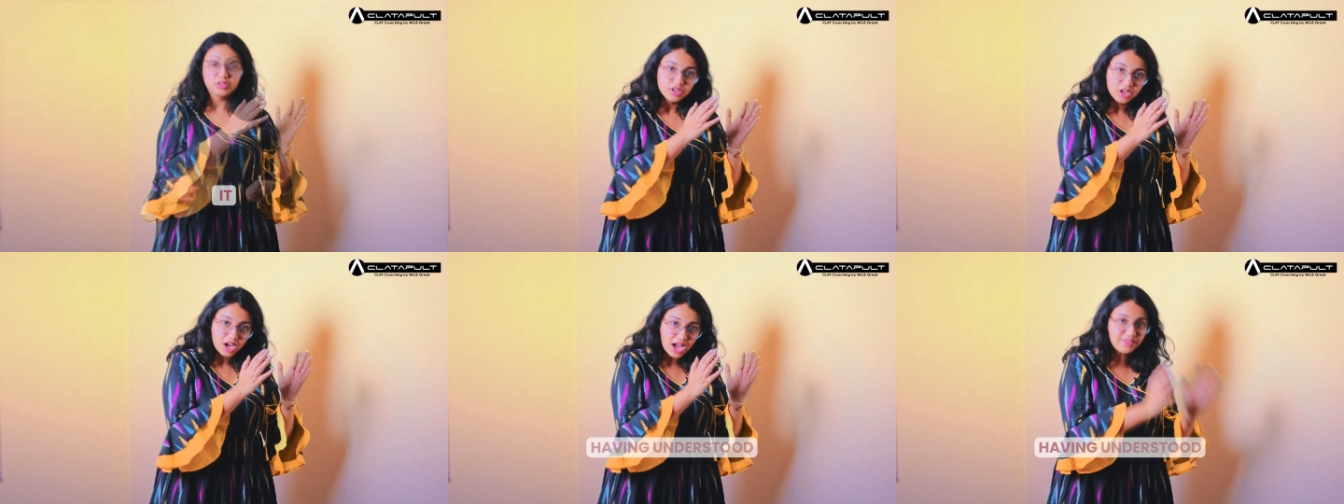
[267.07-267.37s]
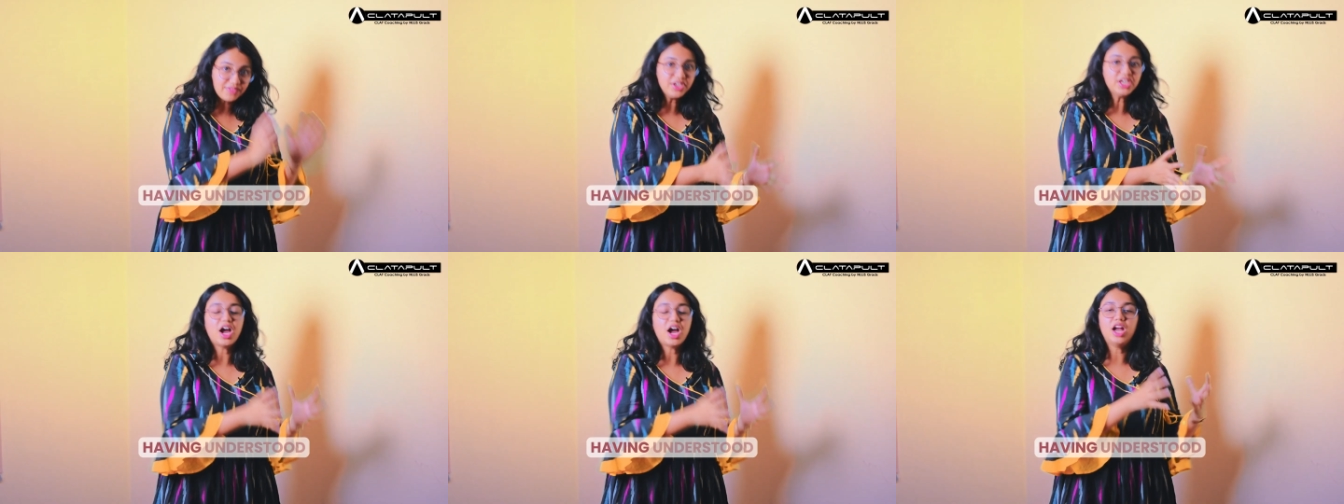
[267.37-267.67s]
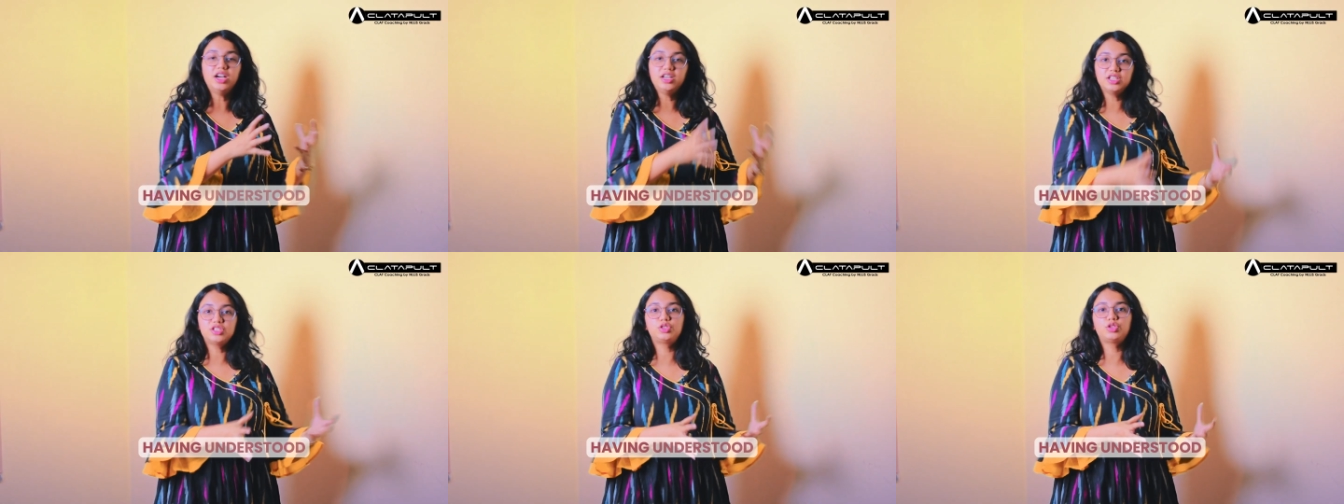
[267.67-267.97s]
Having
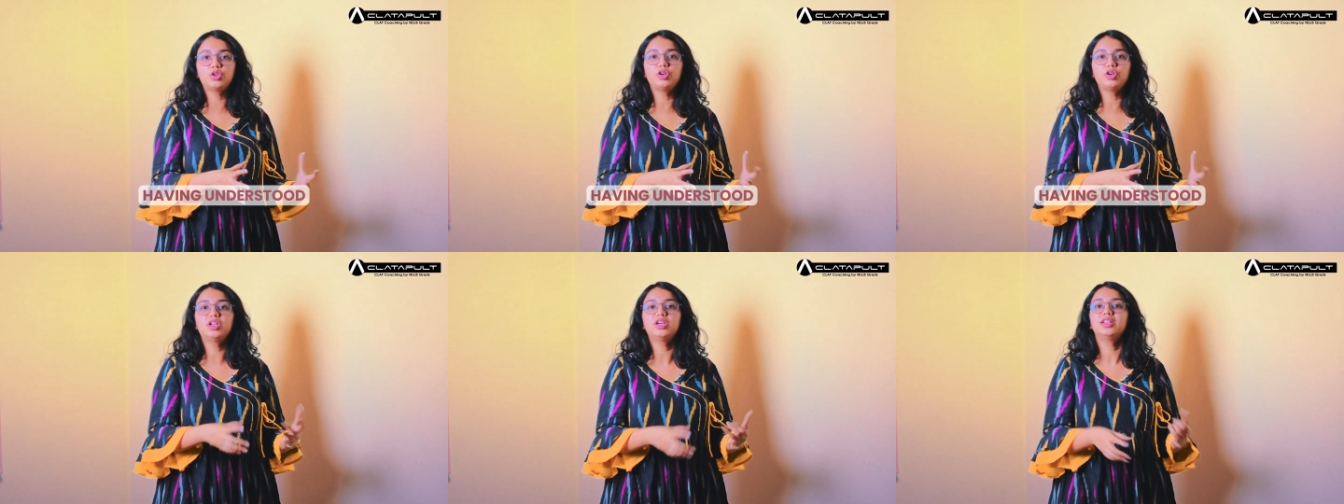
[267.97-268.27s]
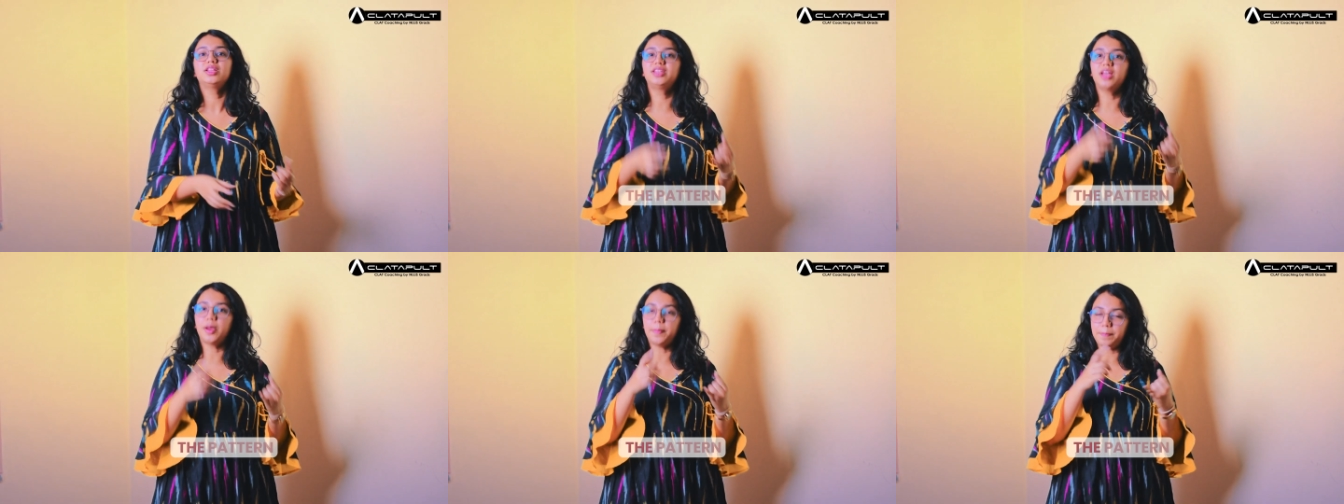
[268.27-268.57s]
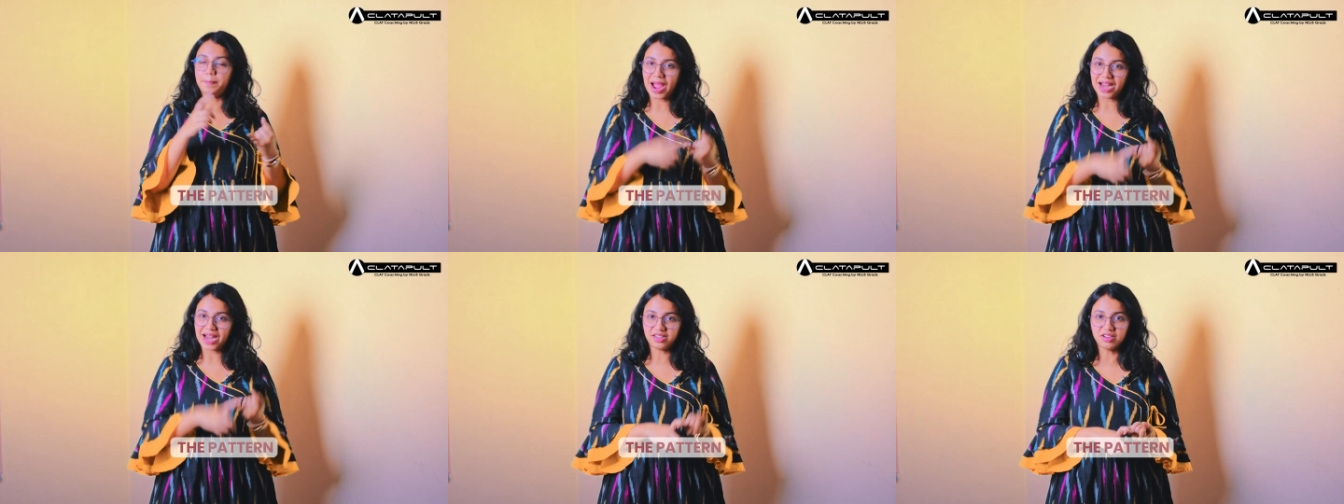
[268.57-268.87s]
understood the
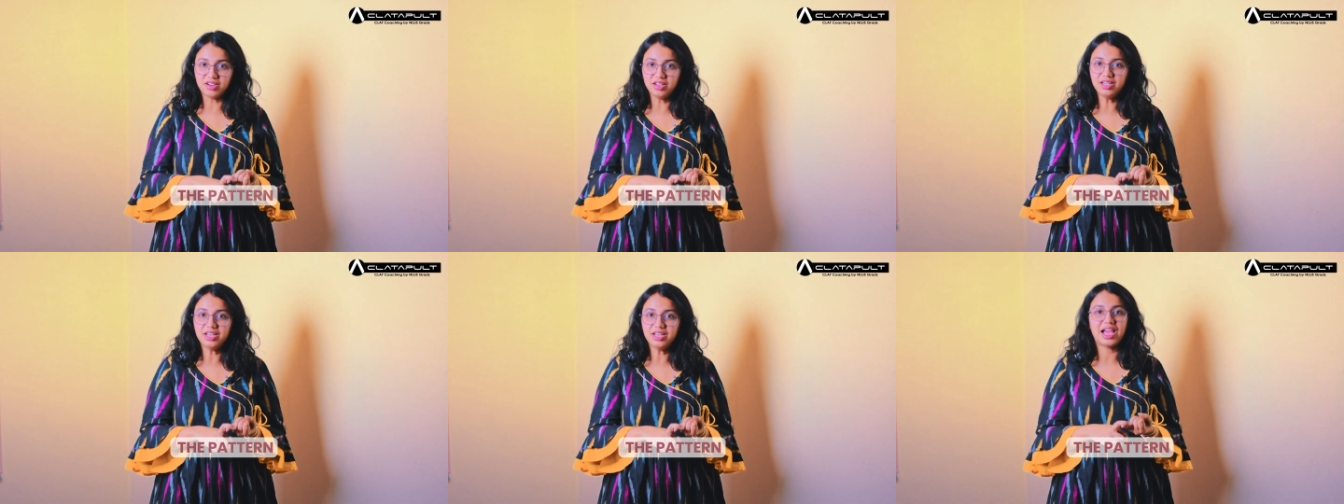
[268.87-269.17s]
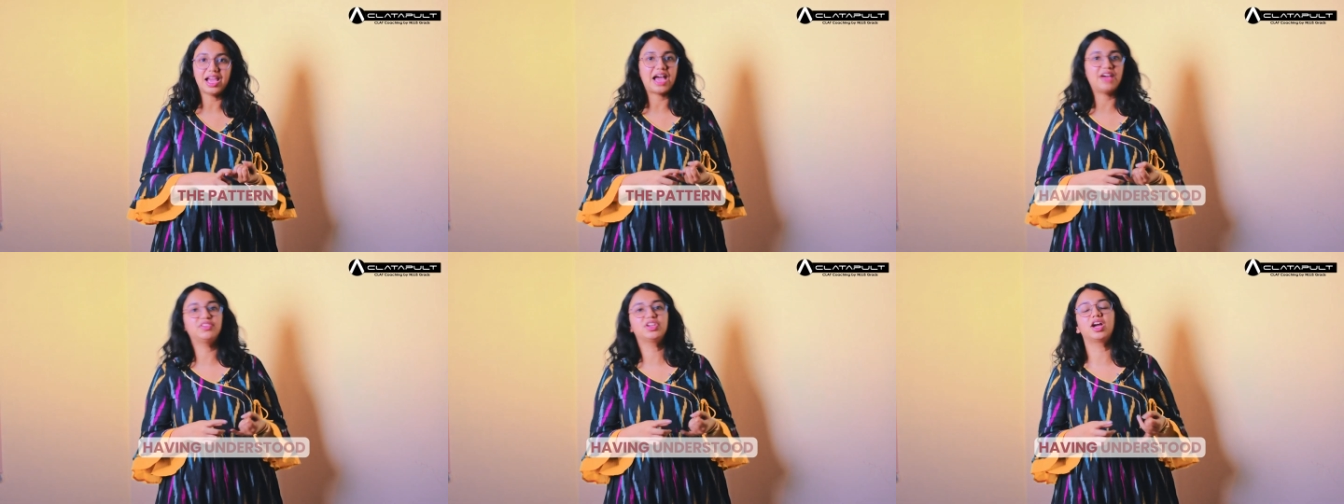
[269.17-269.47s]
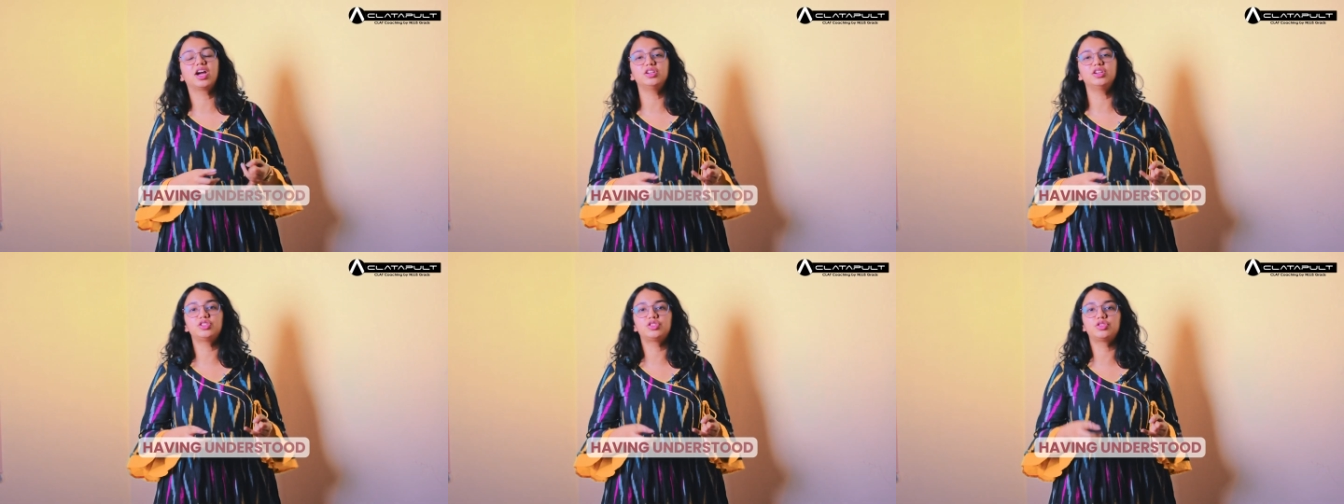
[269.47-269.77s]
pattern, having
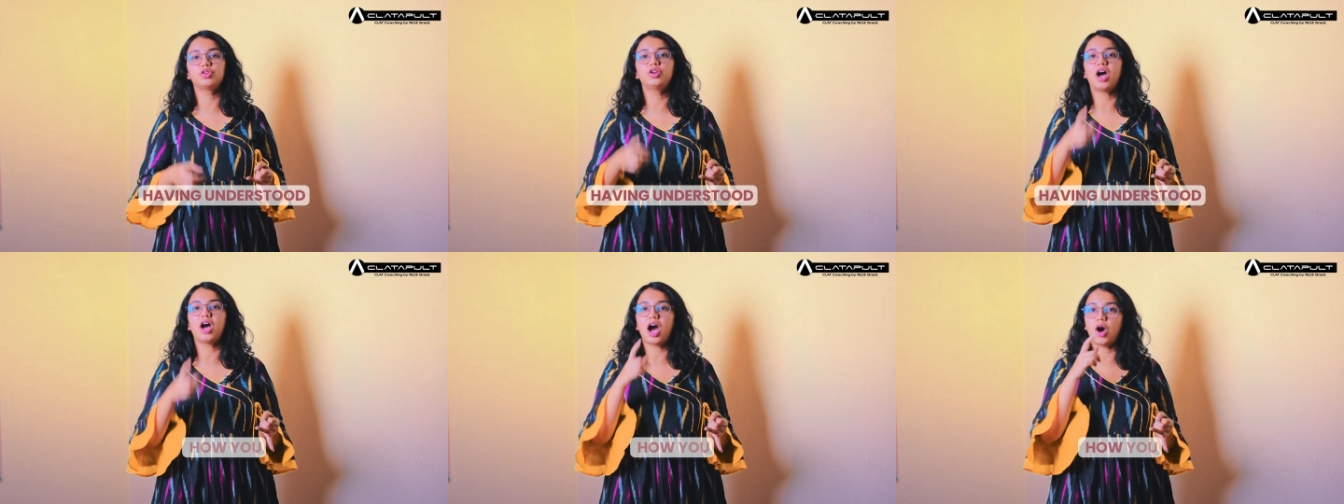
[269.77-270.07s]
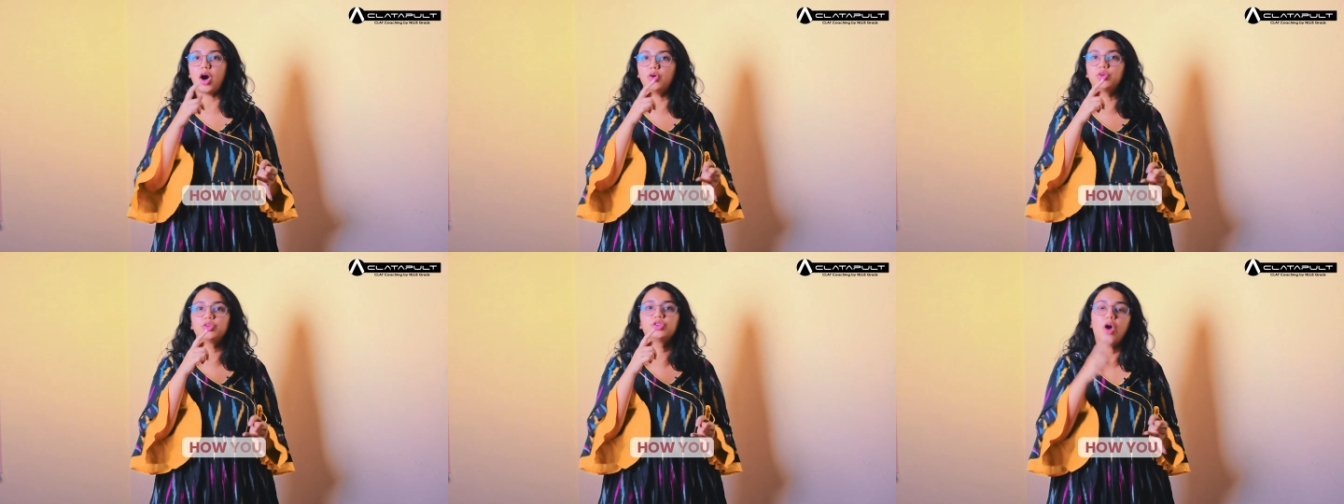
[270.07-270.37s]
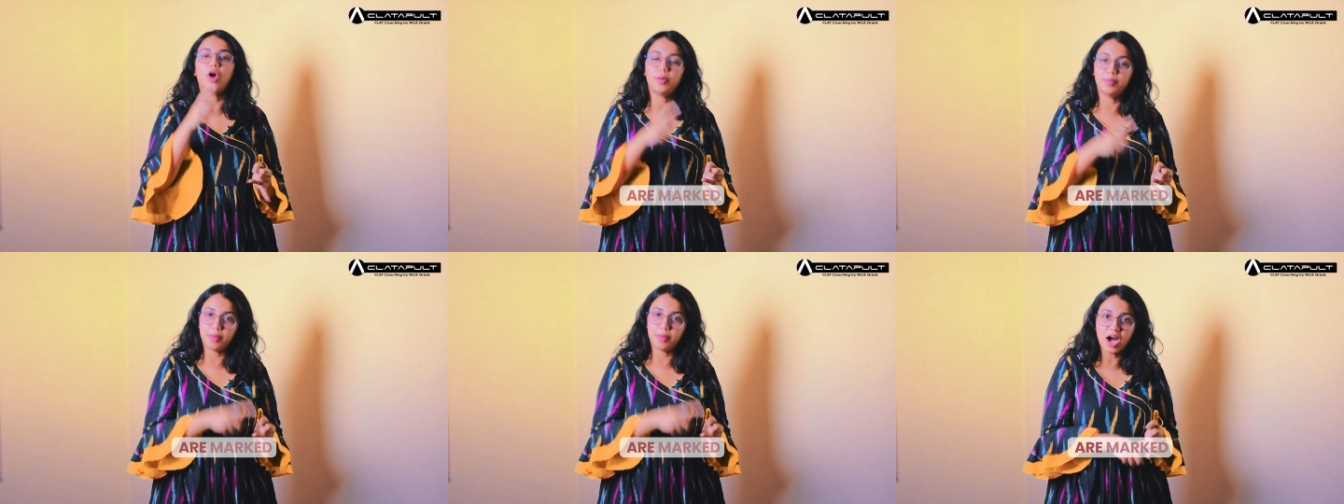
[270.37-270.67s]
understood how you
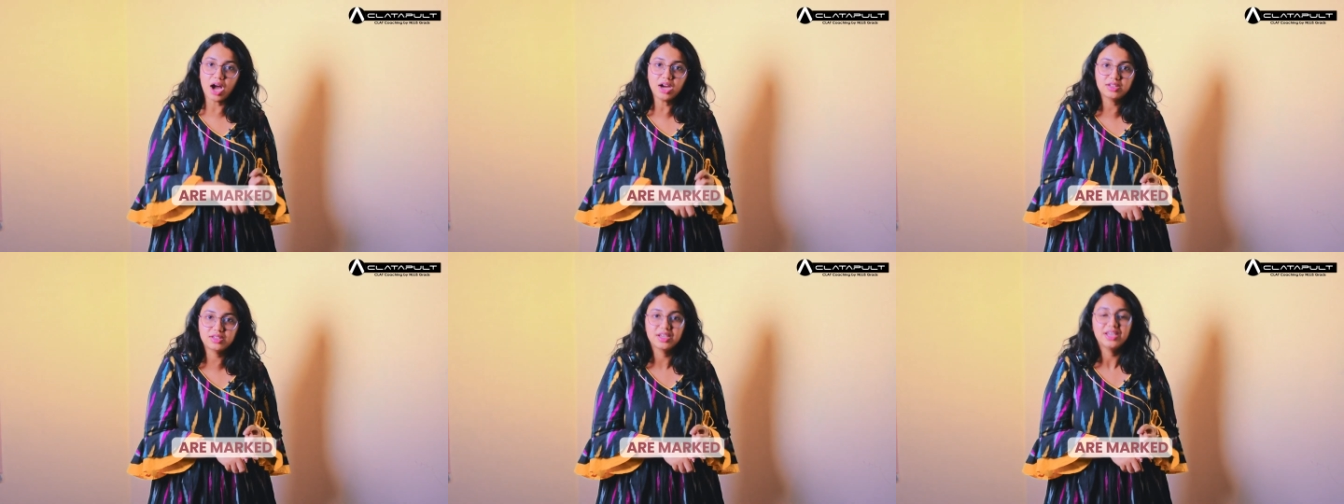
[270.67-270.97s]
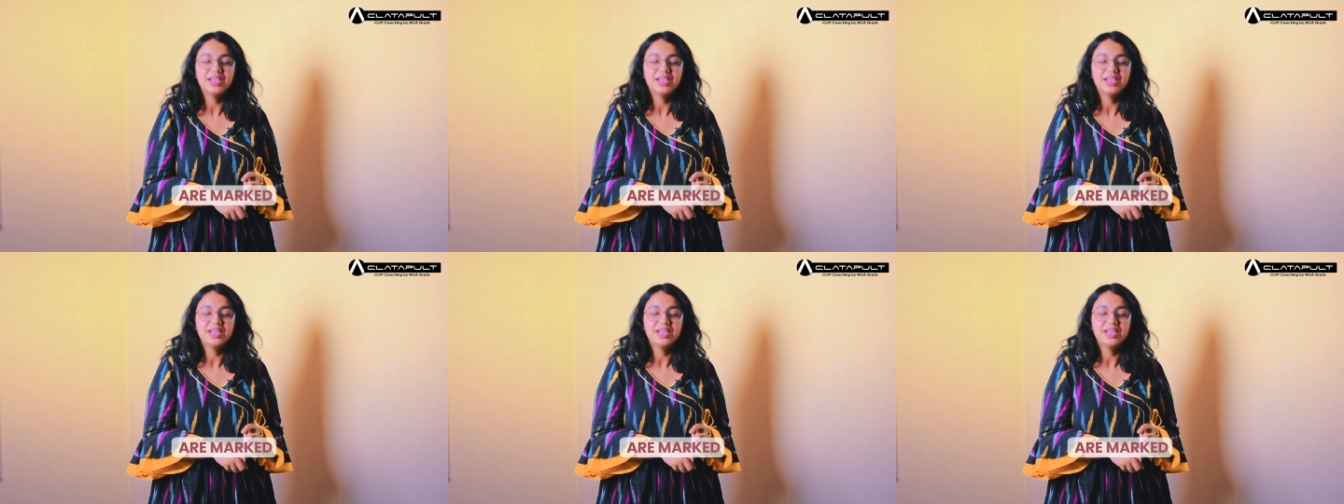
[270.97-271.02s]
are marked,